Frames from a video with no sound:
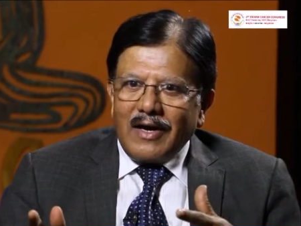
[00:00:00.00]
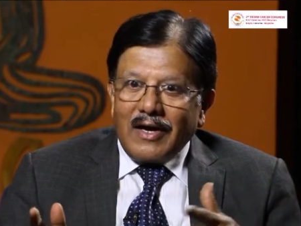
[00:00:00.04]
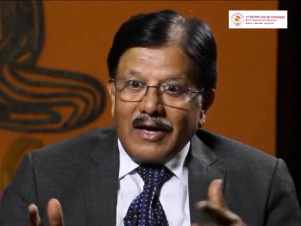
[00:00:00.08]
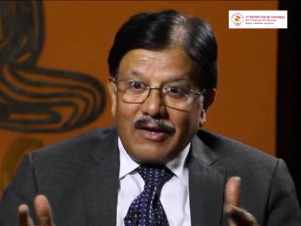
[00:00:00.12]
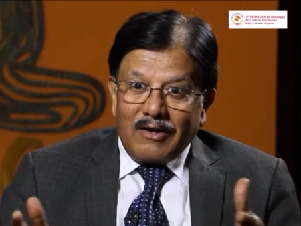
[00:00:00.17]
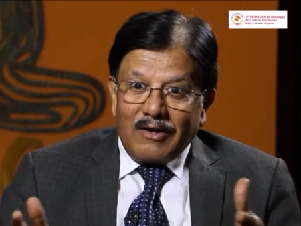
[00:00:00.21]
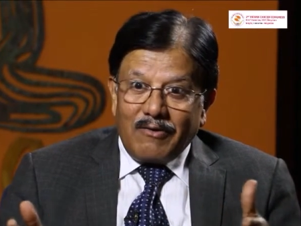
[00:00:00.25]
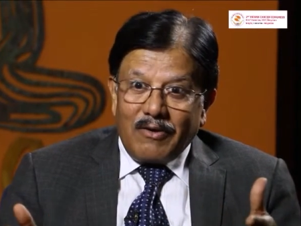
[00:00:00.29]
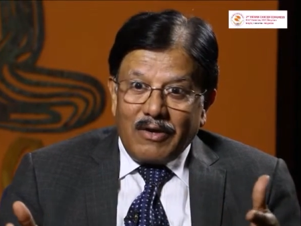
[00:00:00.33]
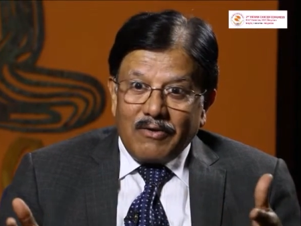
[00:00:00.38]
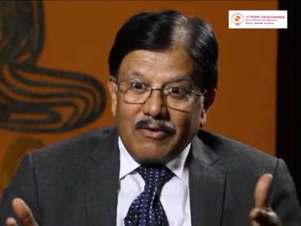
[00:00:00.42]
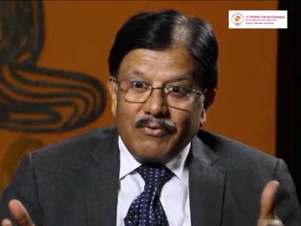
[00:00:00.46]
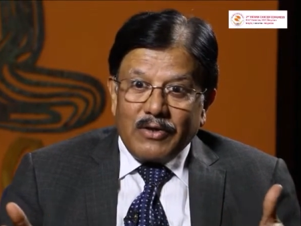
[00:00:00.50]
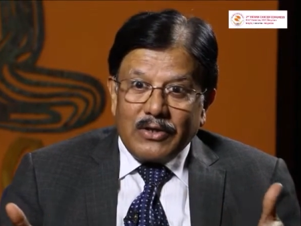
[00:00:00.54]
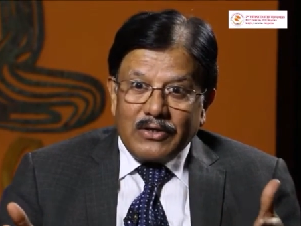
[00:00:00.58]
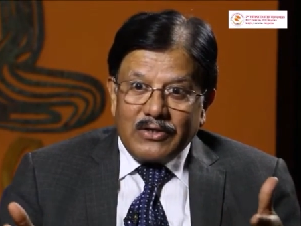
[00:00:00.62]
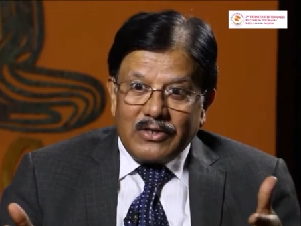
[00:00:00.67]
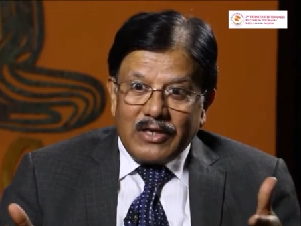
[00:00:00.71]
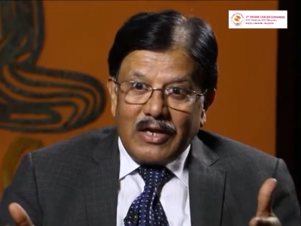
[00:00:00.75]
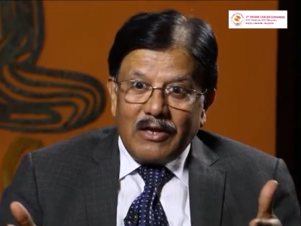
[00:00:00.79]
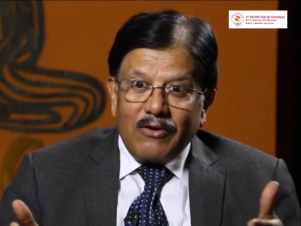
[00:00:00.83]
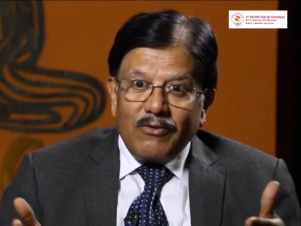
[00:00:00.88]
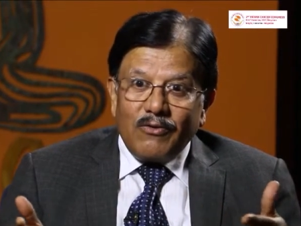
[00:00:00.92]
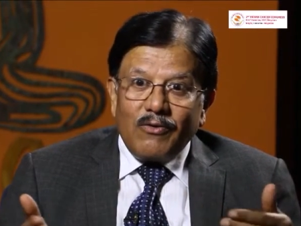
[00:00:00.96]
And in
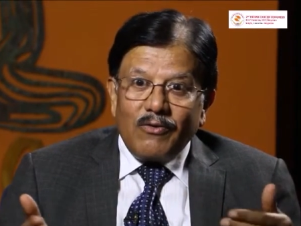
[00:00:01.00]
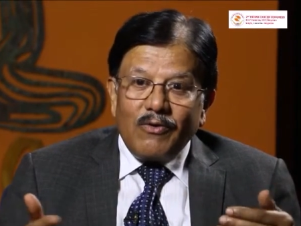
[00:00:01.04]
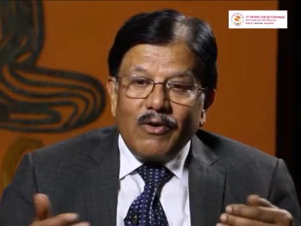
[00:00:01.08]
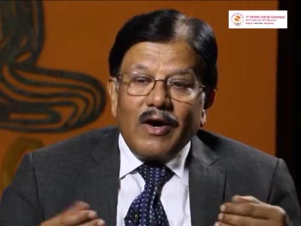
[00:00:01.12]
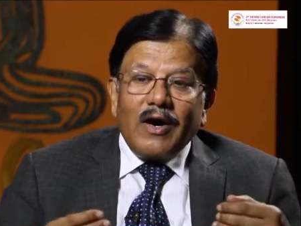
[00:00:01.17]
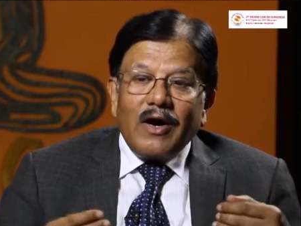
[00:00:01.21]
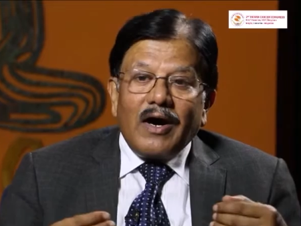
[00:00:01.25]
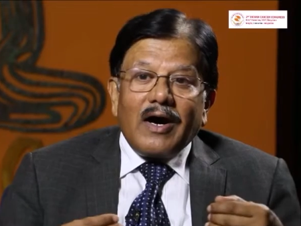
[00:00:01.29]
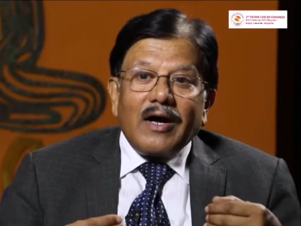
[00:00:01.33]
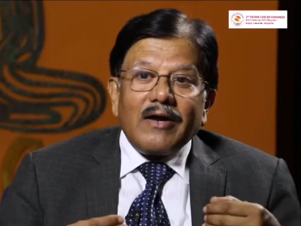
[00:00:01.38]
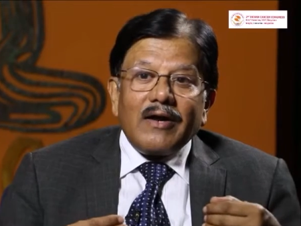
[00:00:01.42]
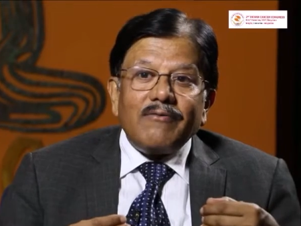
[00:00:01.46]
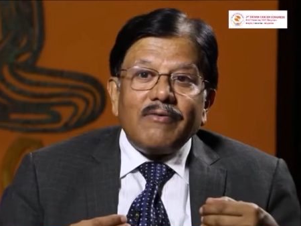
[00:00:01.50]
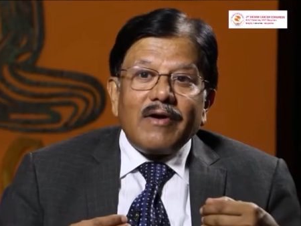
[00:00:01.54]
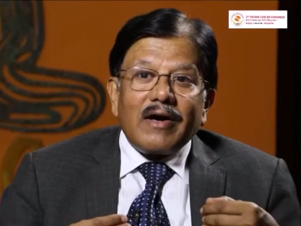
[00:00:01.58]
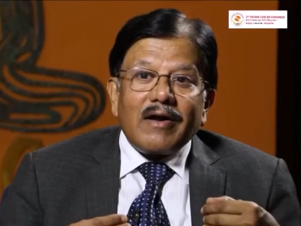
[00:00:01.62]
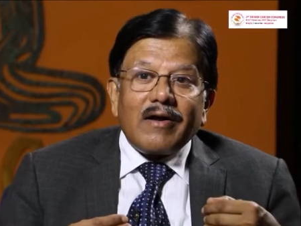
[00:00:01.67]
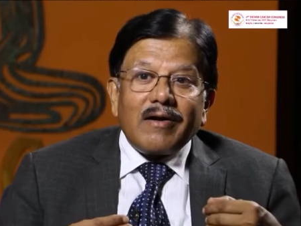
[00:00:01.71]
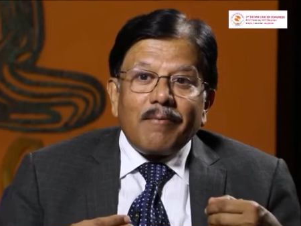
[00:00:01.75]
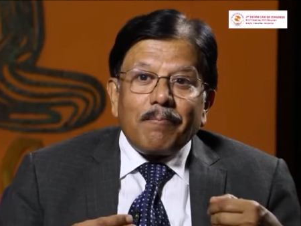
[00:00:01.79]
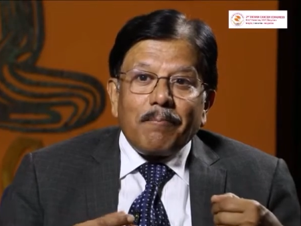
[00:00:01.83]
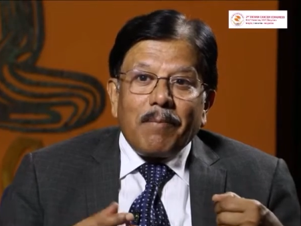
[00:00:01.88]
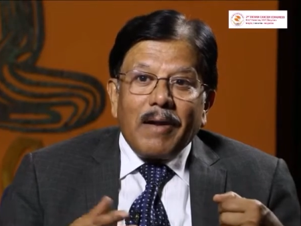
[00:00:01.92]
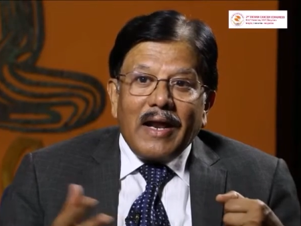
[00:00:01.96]
fact, tell you, and we
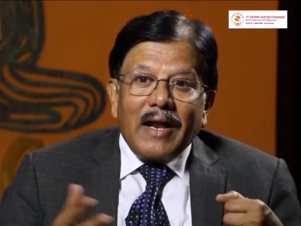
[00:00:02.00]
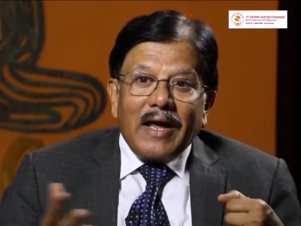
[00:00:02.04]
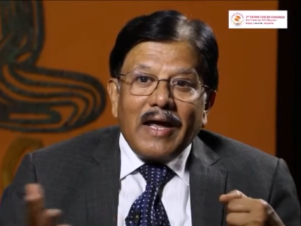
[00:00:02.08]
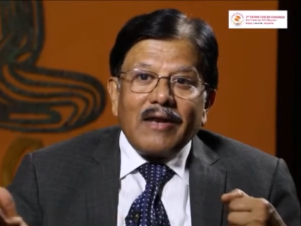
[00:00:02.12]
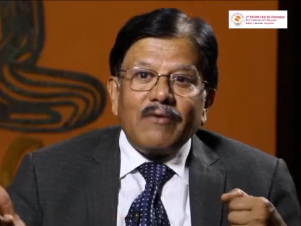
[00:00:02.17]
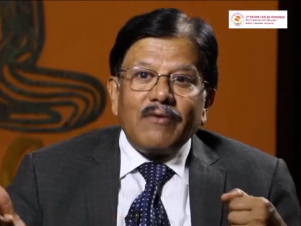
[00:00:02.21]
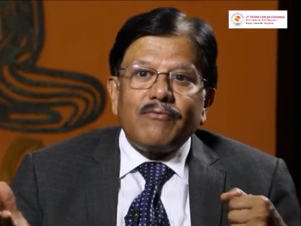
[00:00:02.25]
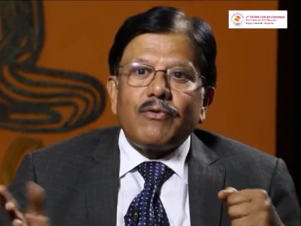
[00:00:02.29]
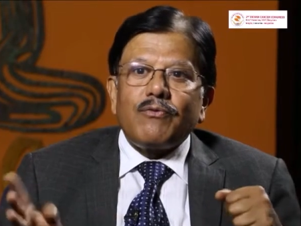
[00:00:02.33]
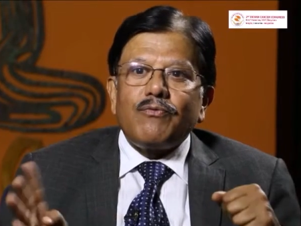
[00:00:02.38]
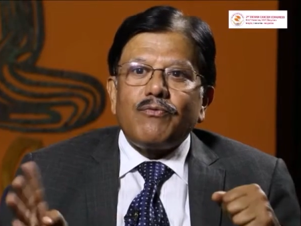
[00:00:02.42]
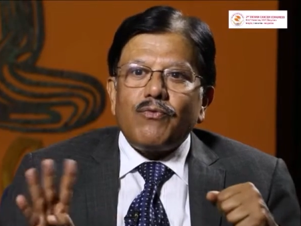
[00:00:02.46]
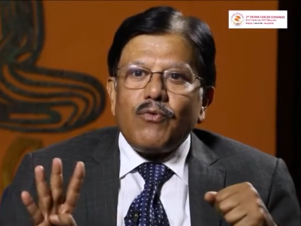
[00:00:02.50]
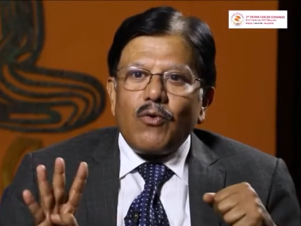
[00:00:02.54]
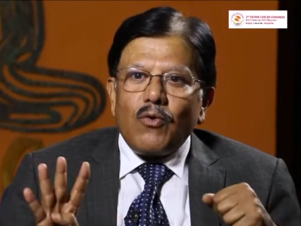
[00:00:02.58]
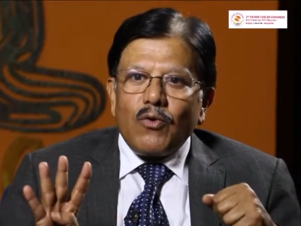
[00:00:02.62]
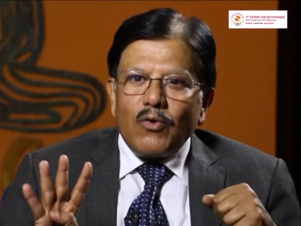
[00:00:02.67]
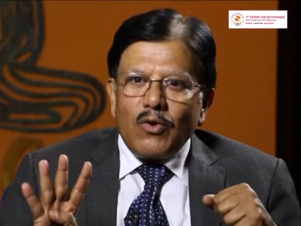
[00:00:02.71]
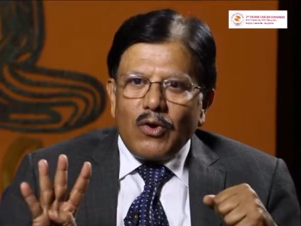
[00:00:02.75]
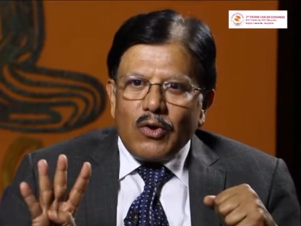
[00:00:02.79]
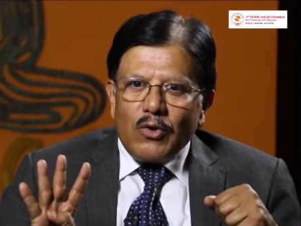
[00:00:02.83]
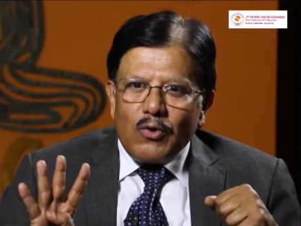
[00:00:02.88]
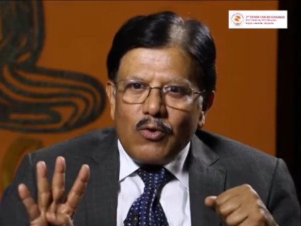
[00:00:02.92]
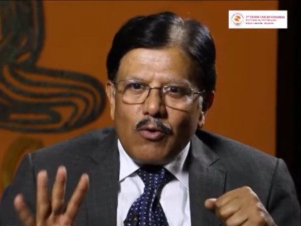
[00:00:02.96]
are planning for
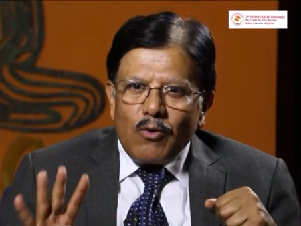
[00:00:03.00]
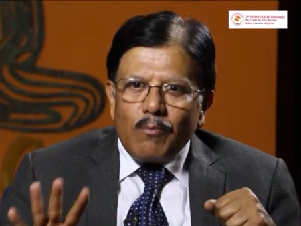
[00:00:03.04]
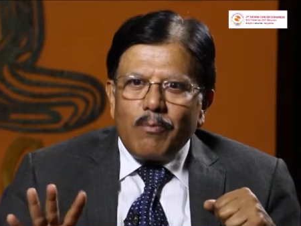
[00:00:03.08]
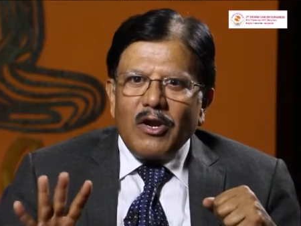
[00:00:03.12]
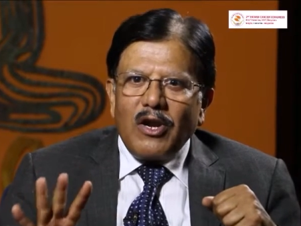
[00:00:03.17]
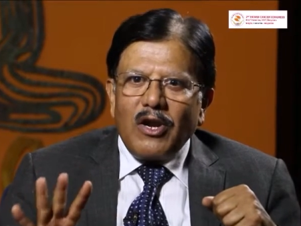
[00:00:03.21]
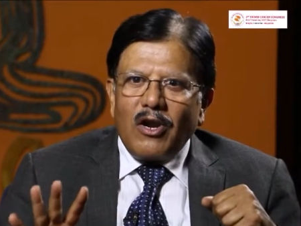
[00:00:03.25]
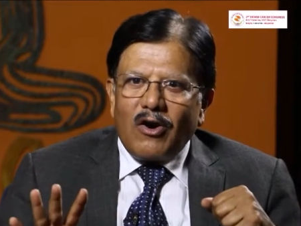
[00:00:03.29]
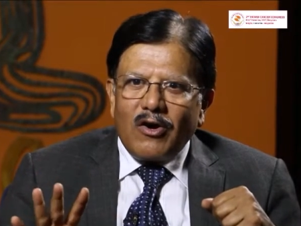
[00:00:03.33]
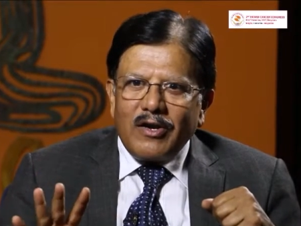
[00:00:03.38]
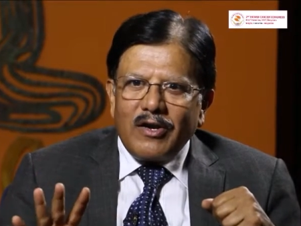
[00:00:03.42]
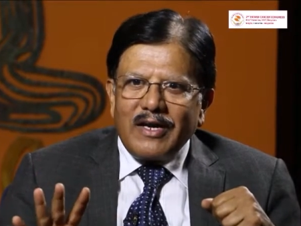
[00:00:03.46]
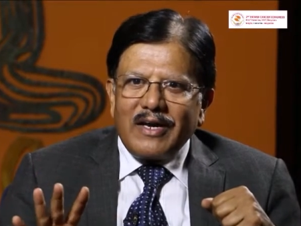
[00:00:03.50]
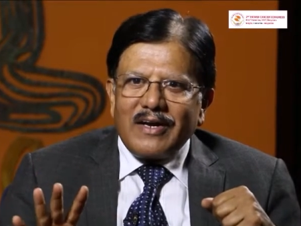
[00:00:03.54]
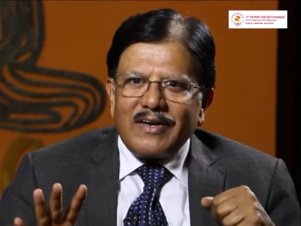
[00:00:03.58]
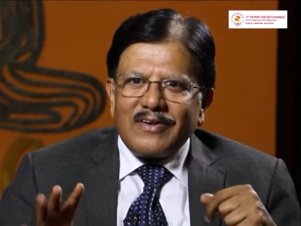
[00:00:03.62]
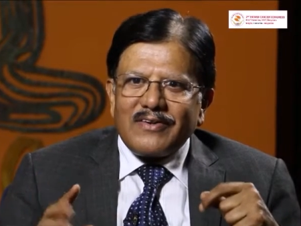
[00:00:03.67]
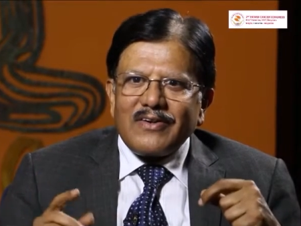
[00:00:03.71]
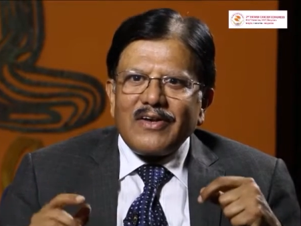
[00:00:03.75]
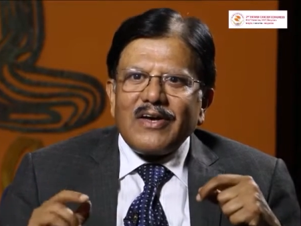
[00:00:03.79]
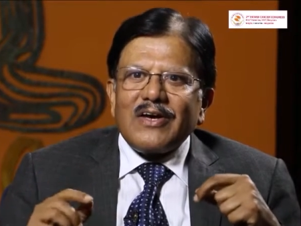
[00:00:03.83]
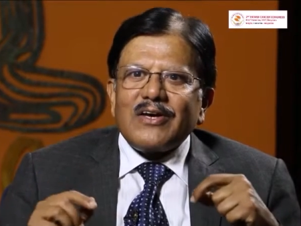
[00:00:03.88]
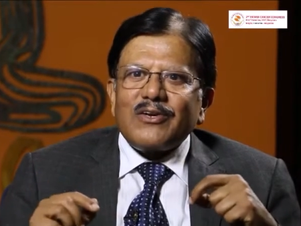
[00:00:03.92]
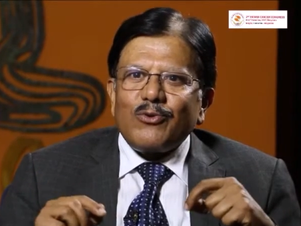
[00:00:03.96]
4 Nobel
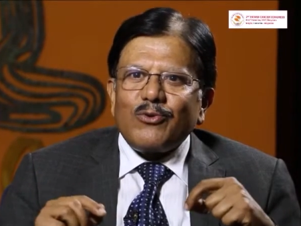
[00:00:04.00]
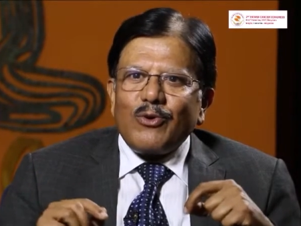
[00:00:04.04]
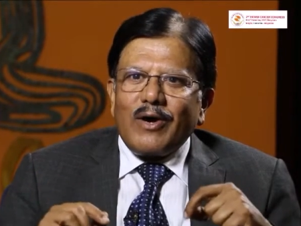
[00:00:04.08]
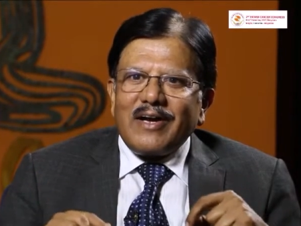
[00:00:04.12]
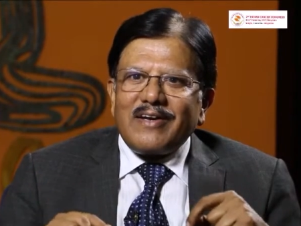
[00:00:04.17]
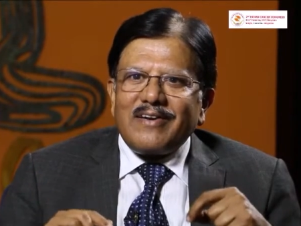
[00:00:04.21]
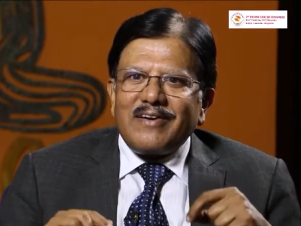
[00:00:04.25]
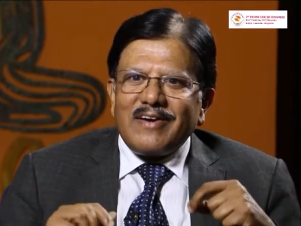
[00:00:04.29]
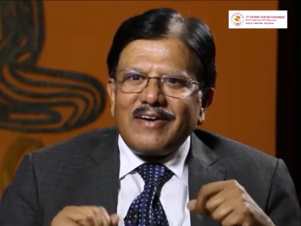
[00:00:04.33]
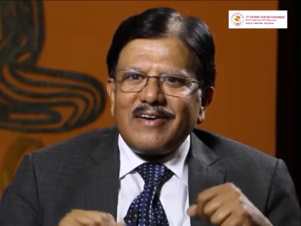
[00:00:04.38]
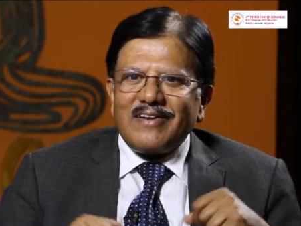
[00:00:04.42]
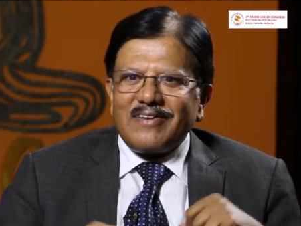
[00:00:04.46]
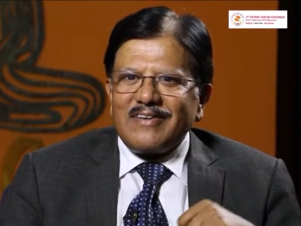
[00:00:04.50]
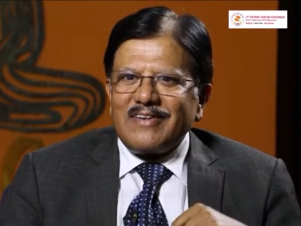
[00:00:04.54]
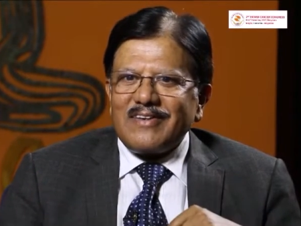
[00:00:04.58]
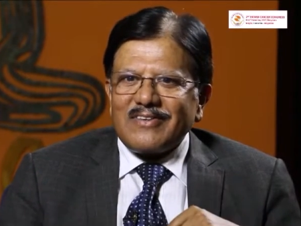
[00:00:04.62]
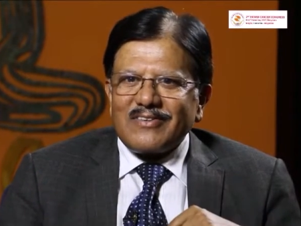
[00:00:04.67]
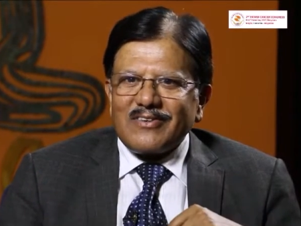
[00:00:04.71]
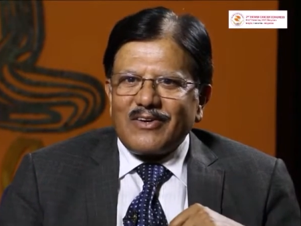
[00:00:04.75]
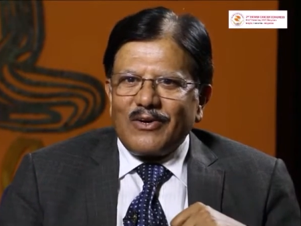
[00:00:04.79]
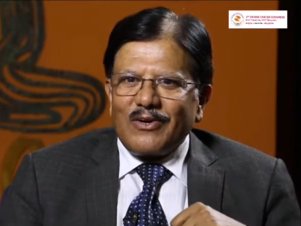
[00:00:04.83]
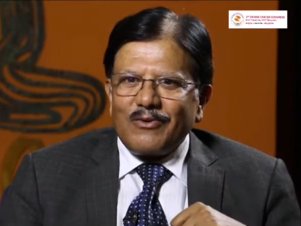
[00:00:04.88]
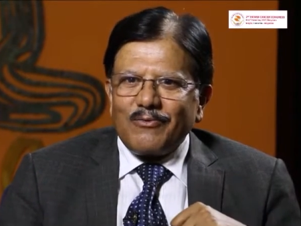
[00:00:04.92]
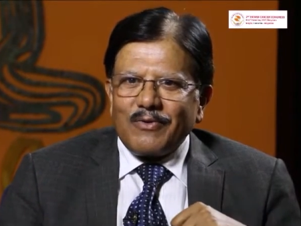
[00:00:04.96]
laureates to attend
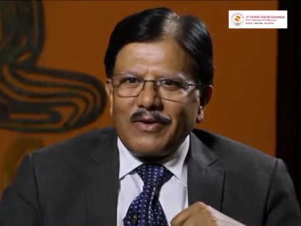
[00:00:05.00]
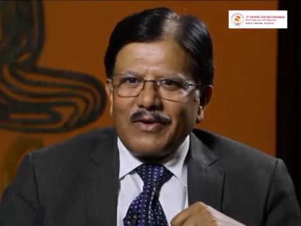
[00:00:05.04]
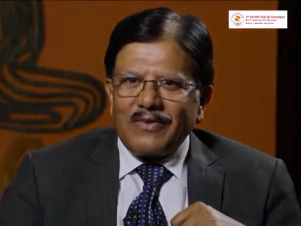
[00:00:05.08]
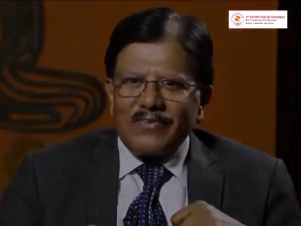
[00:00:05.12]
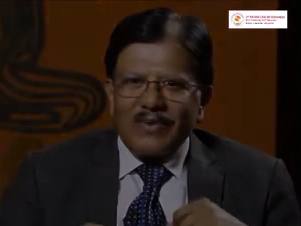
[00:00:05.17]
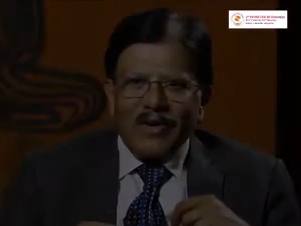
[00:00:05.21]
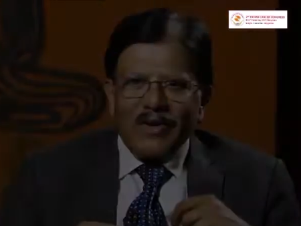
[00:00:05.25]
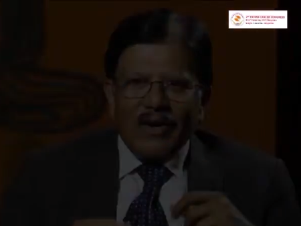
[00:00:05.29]
this conference.